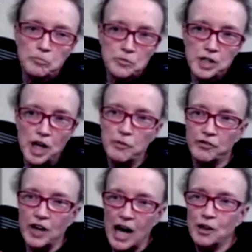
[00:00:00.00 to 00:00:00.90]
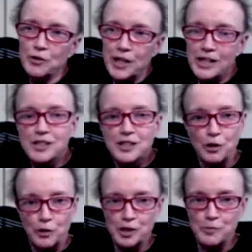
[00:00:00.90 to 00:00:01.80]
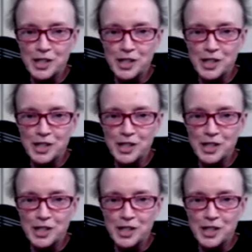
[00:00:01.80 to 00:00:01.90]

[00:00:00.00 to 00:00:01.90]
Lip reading: type of collar that's going to be